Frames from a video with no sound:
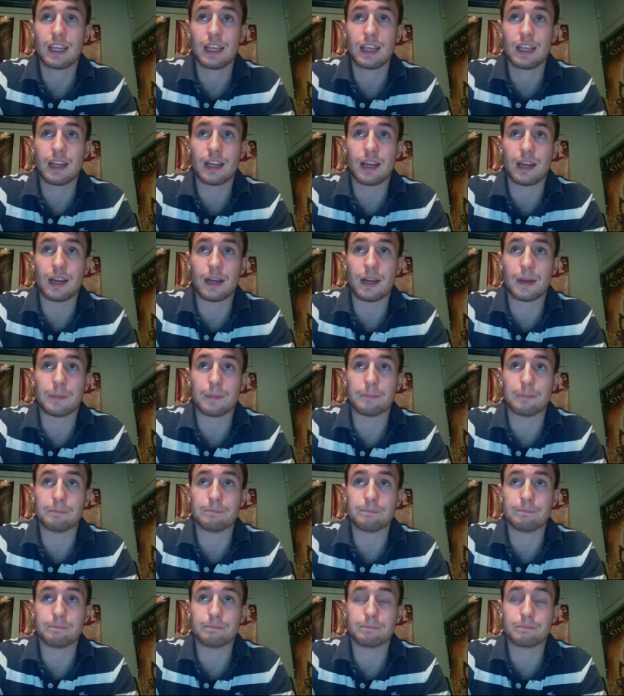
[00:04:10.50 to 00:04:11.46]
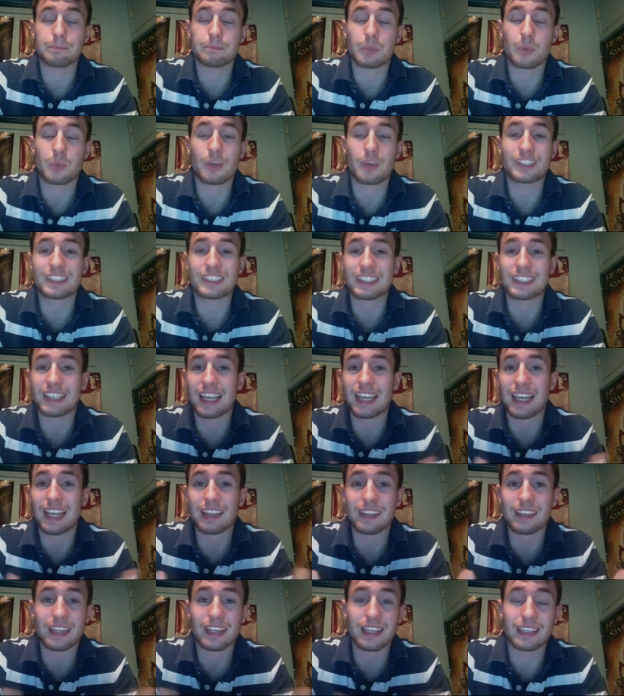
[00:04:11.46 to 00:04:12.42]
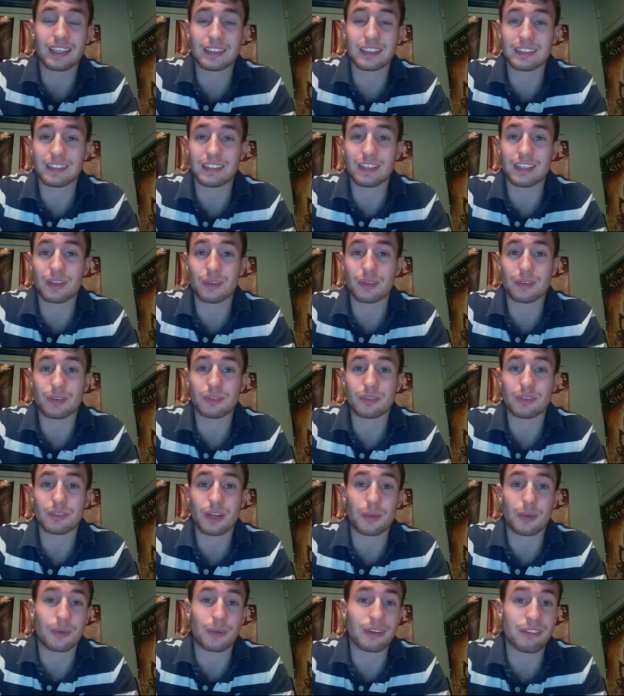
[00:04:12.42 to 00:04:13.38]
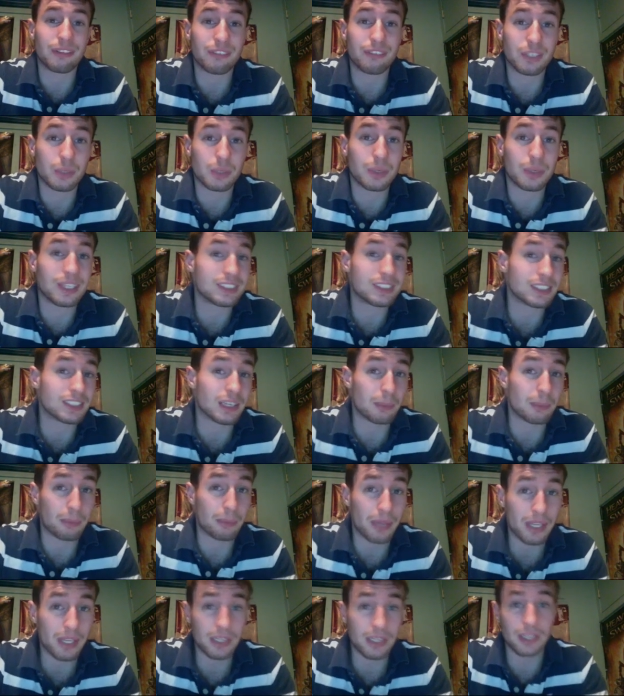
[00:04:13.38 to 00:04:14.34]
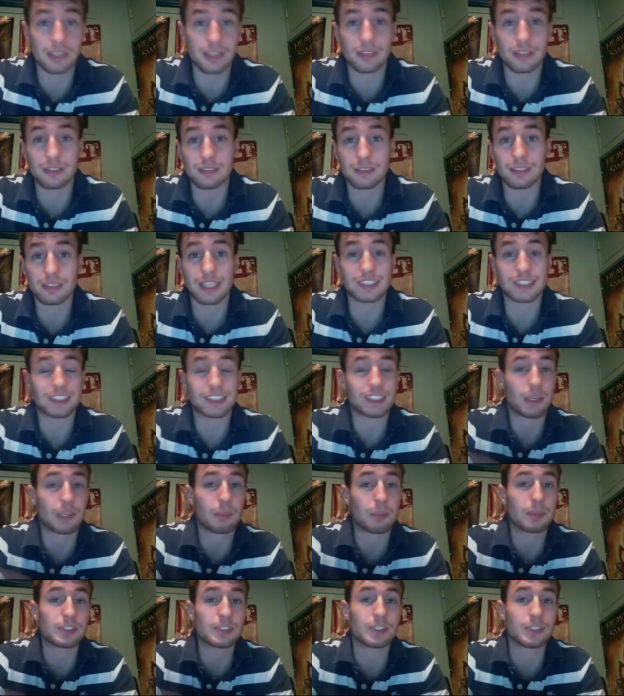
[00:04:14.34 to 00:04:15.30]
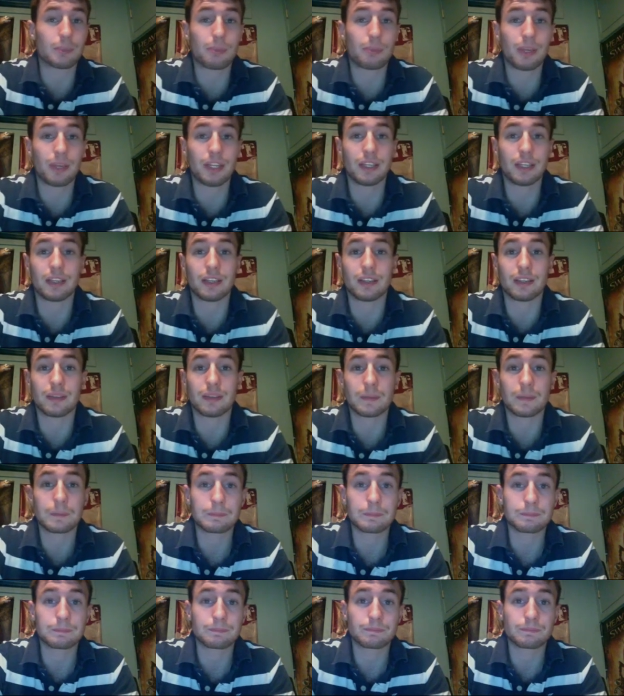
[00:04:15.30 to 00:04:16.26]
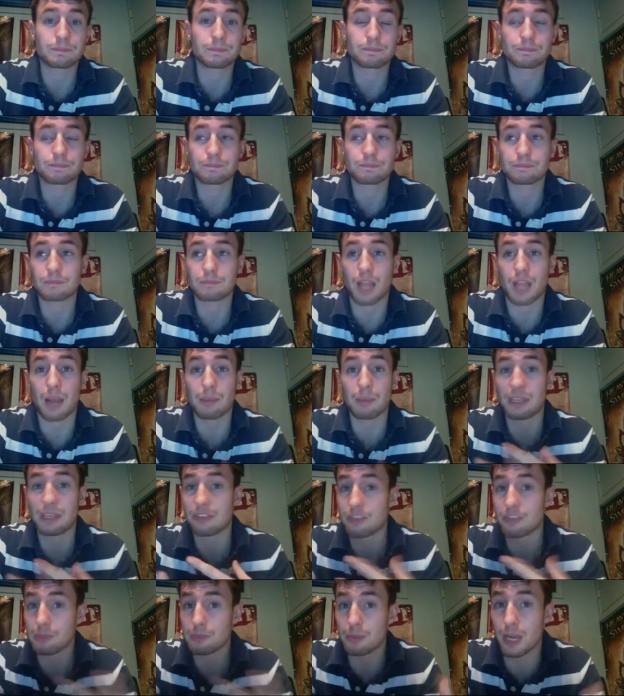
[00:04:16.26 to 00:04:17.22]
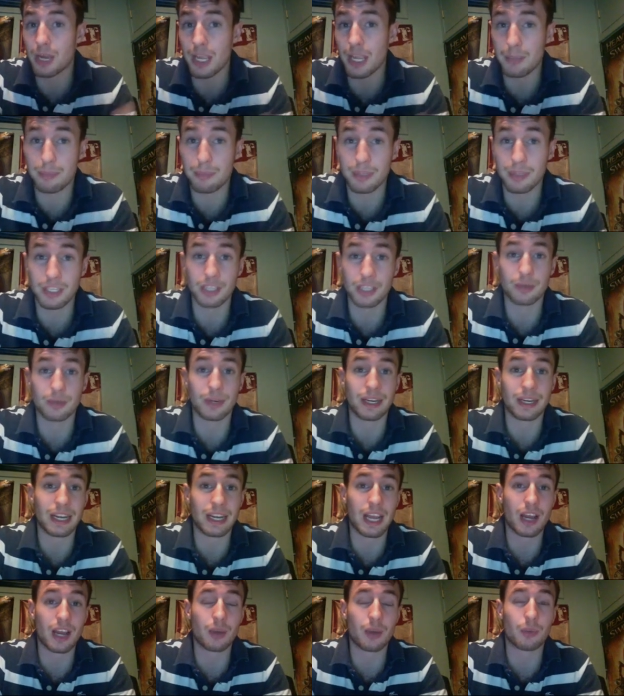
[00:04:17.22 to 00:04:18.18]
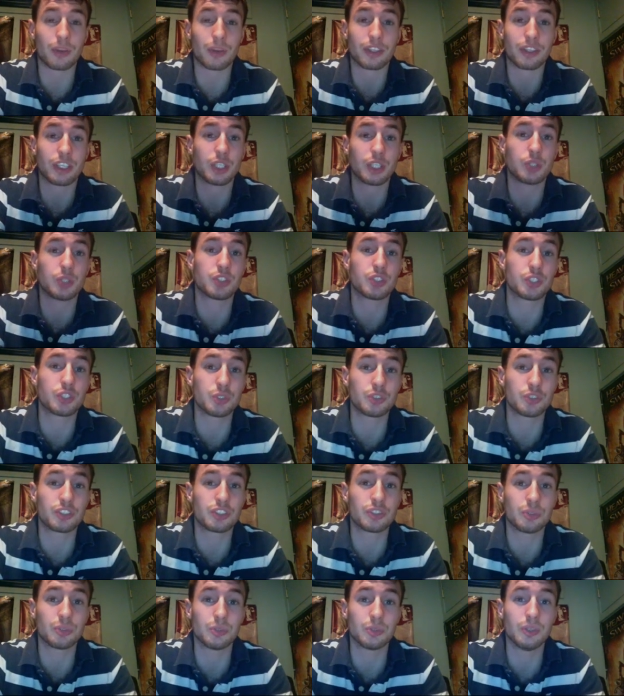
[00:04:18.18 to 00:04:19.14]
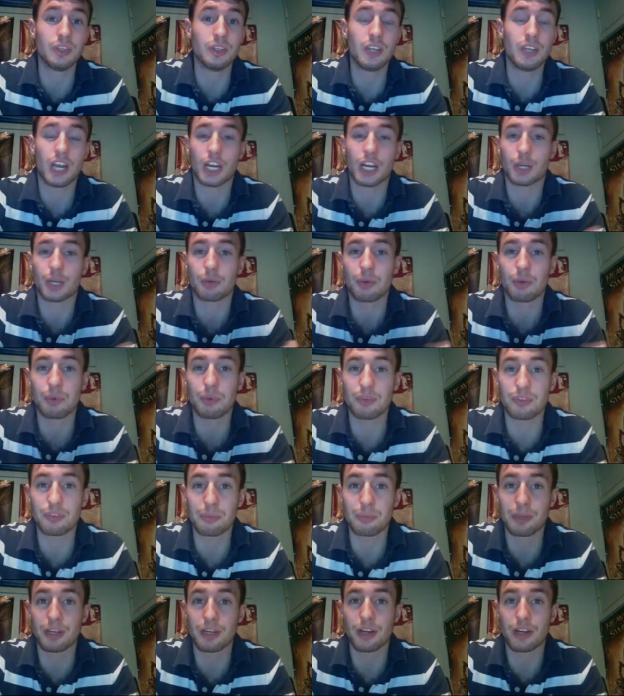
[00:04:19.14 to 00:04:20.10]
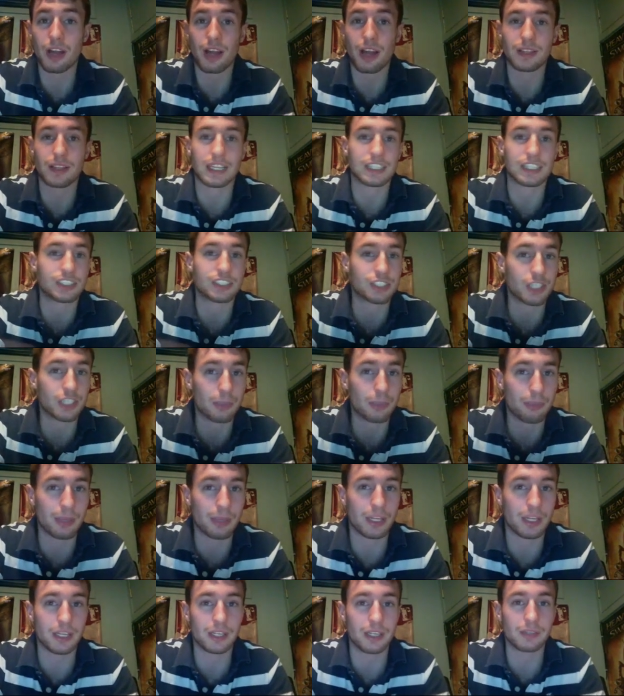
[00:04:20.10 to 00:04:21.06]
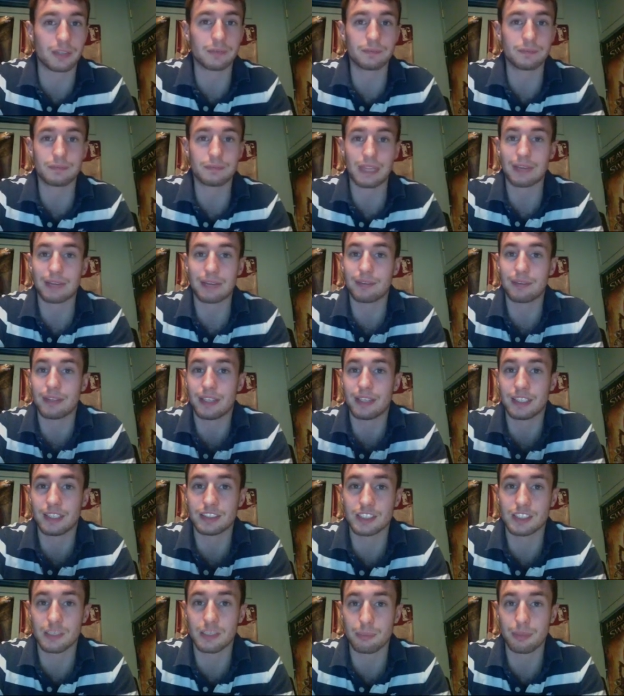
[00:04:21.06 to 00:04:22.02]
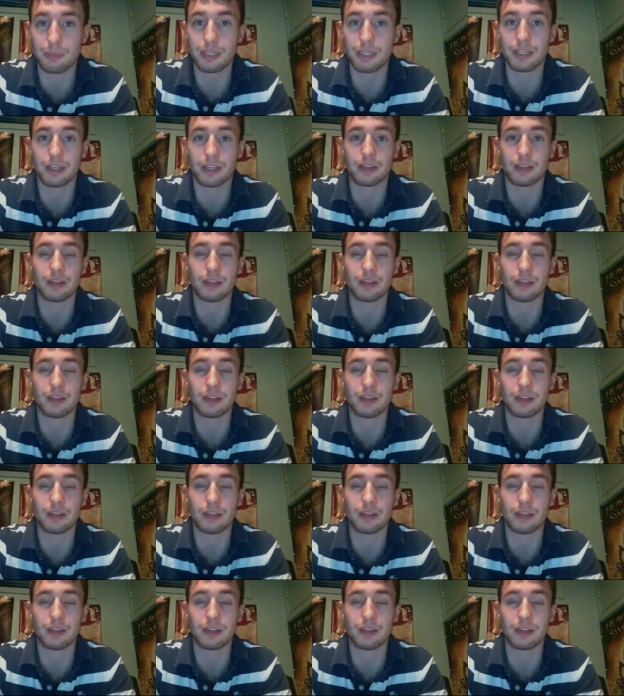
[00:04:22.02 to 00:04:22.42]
But once again, a review is an opinion. That's someone's opinion. I'm giving my opinion right now, whether you choose to agree with me or not. That's your opinion. Everything's an opinion.